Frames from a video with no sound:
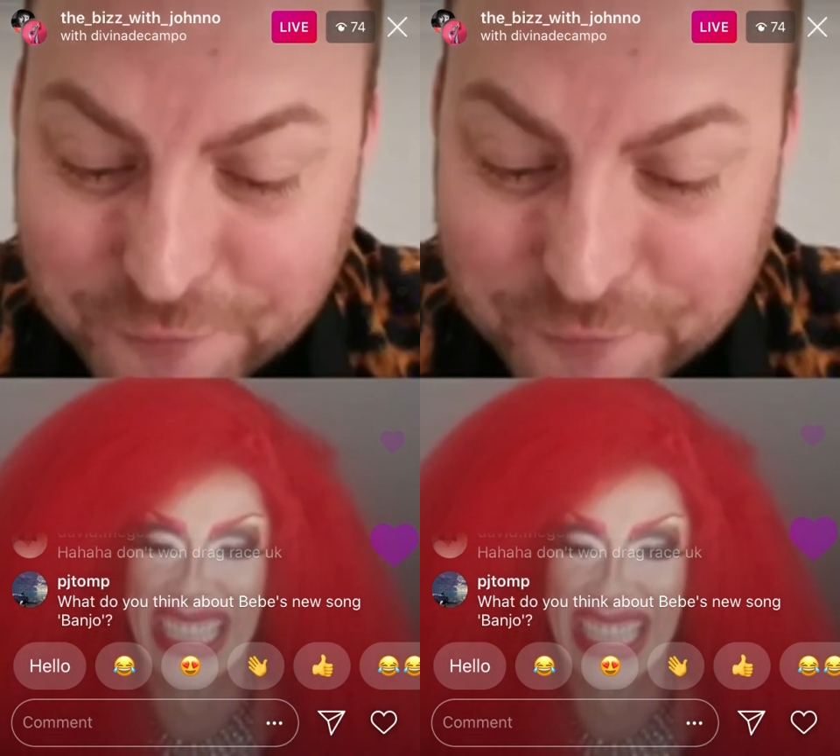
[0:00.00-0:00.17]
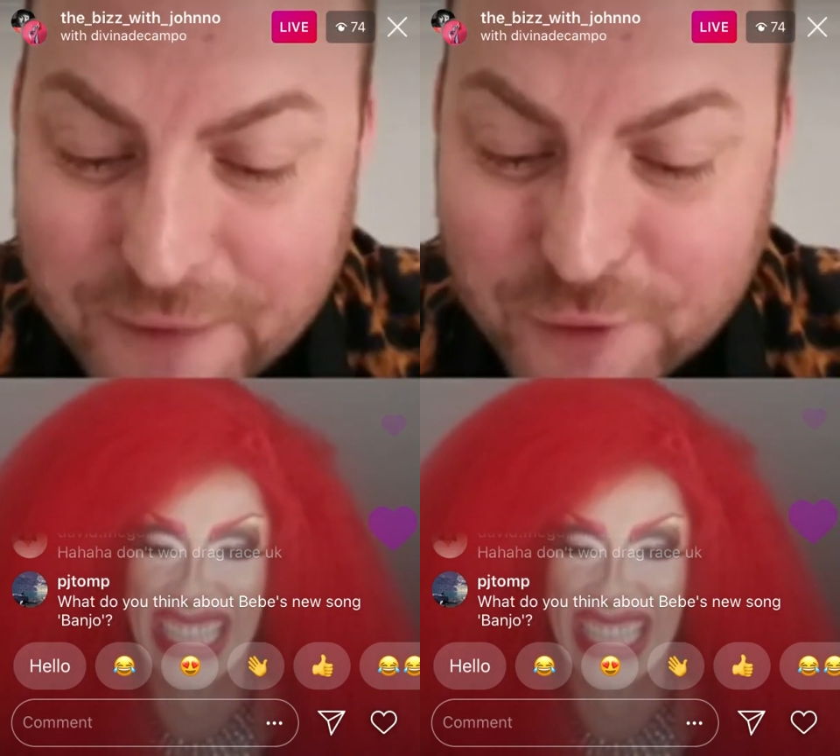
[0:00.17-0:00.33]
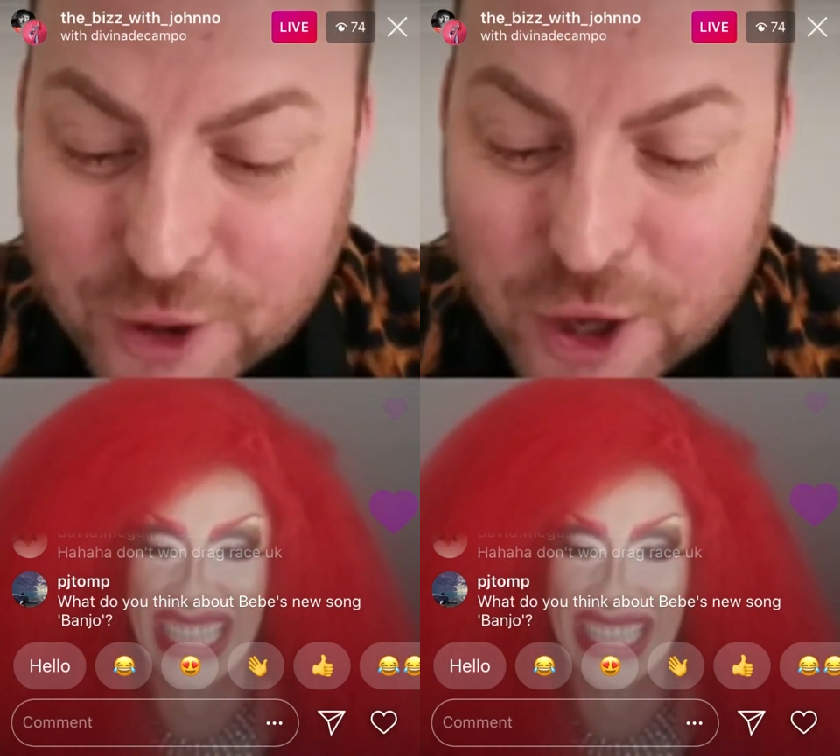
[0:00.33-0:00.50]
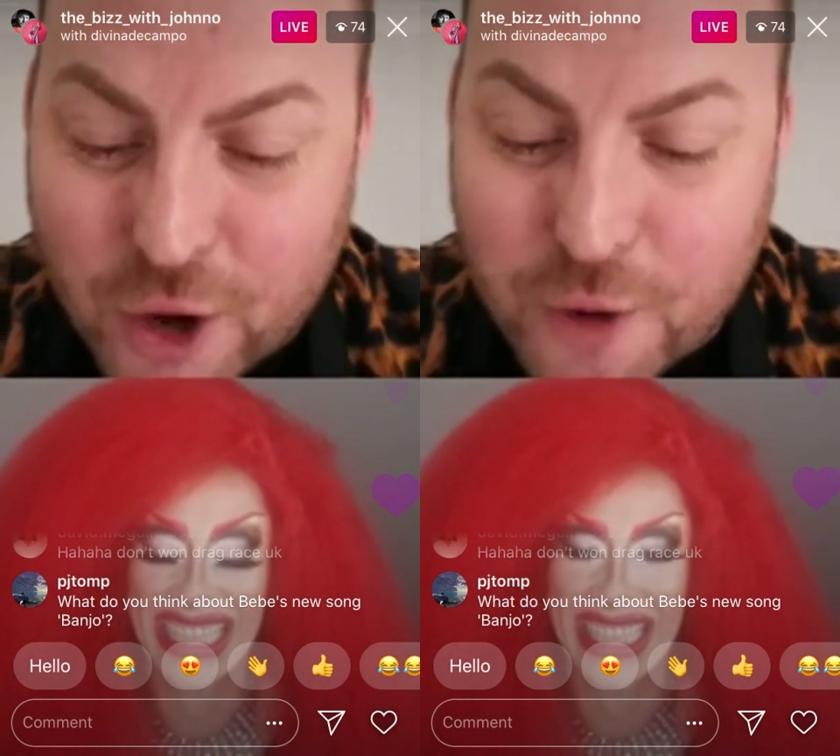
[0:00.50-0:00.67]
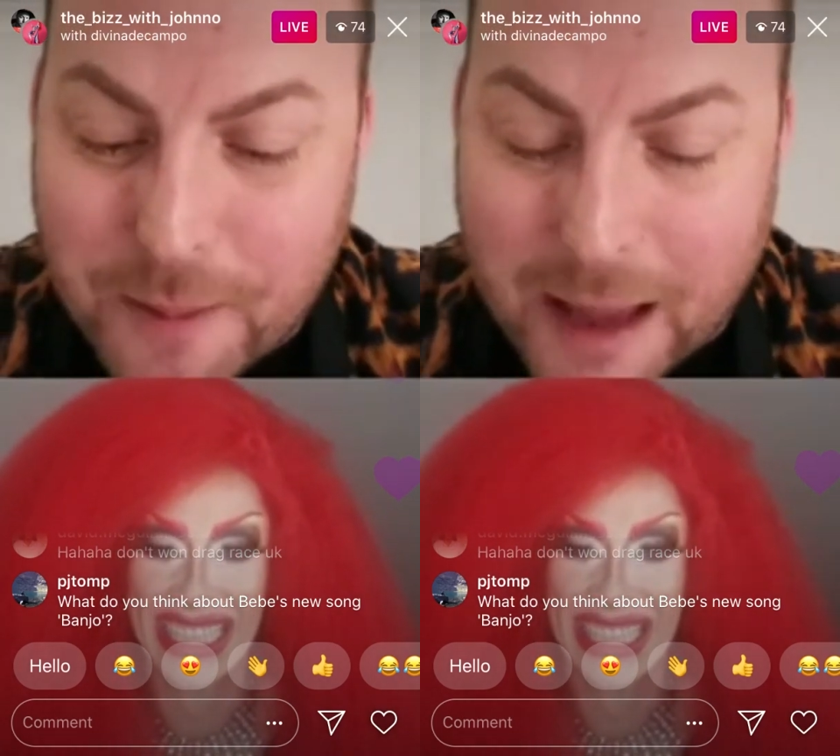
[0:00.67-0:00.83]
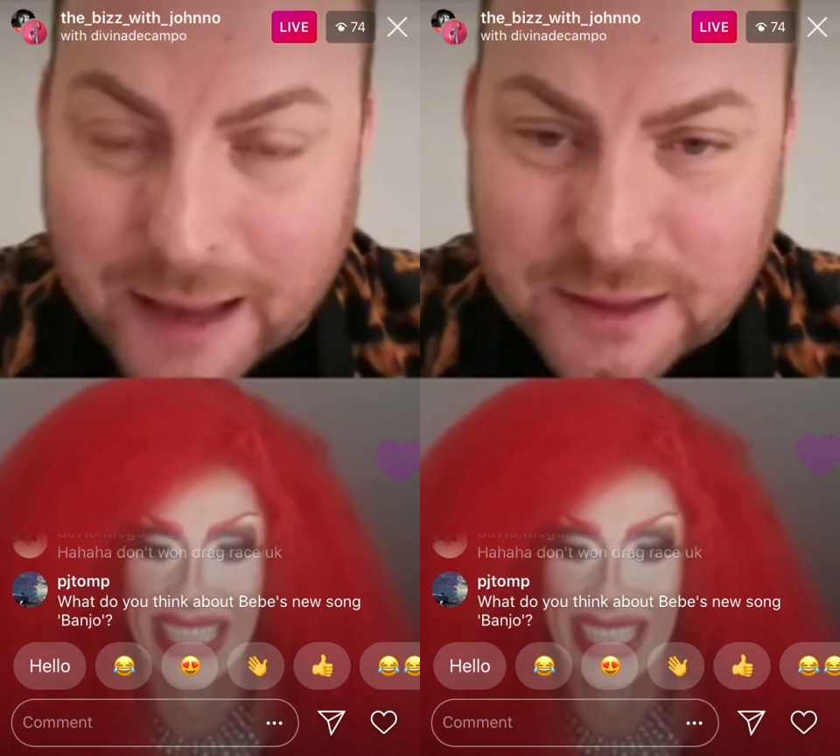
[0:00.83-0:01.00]
favourite
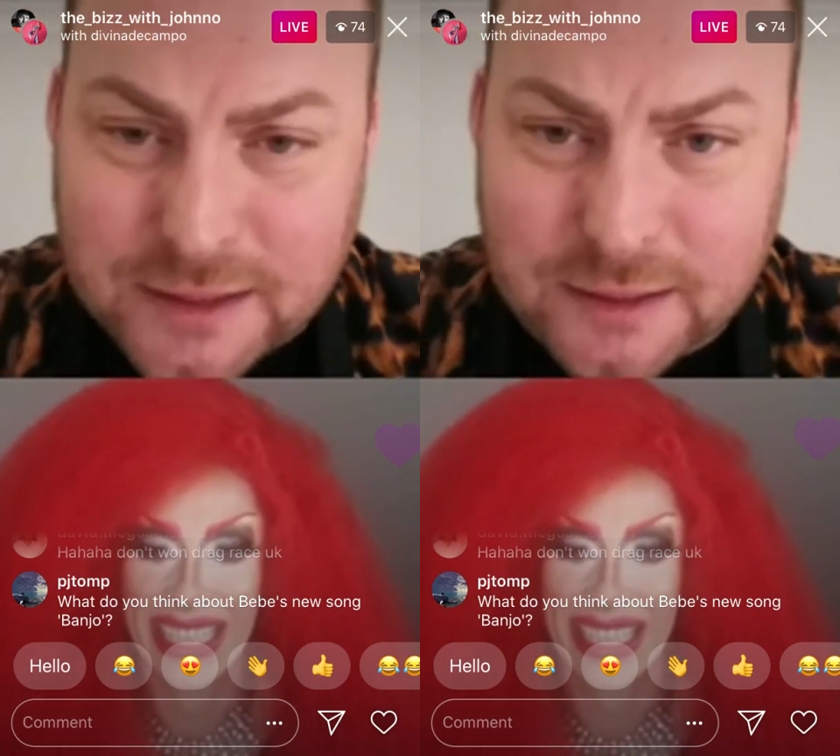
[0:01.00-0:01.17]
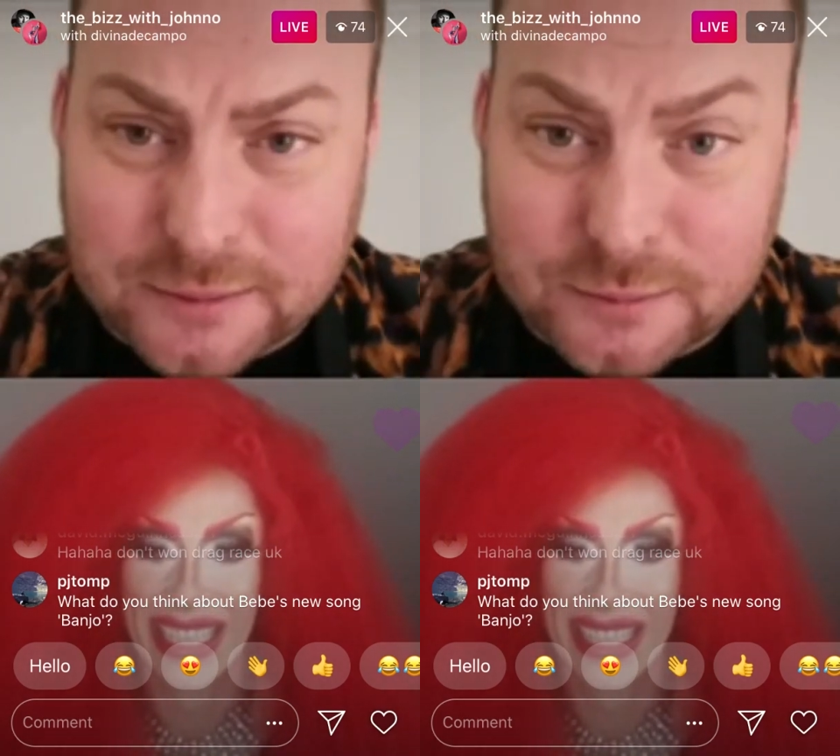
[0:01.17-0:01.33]
girl band.